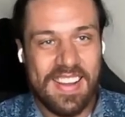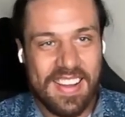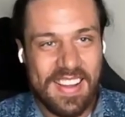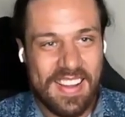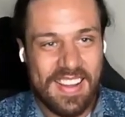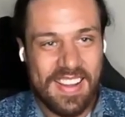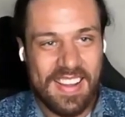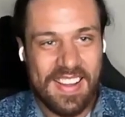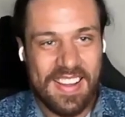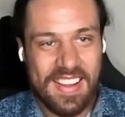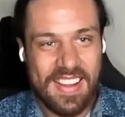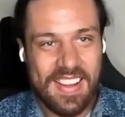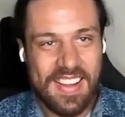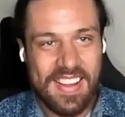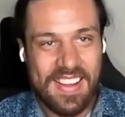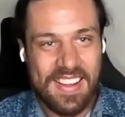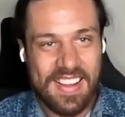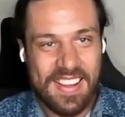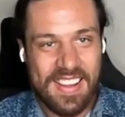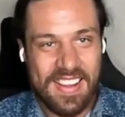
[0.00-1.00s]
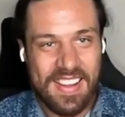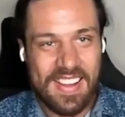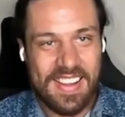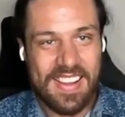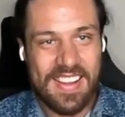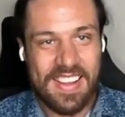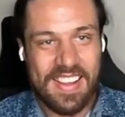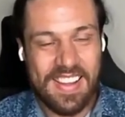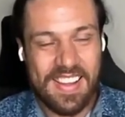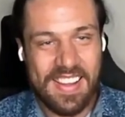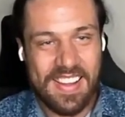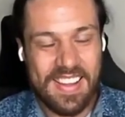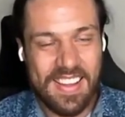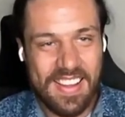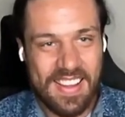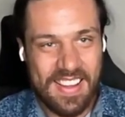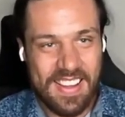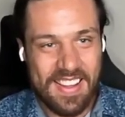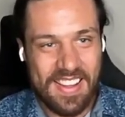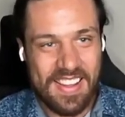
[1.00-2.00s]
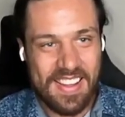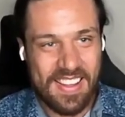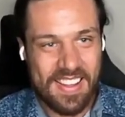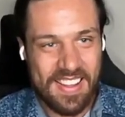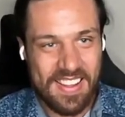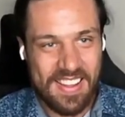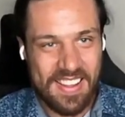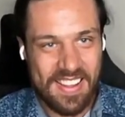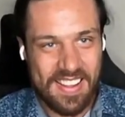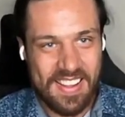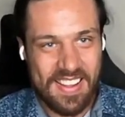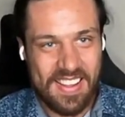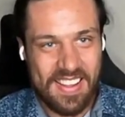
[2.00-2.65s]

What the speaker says: [no speech]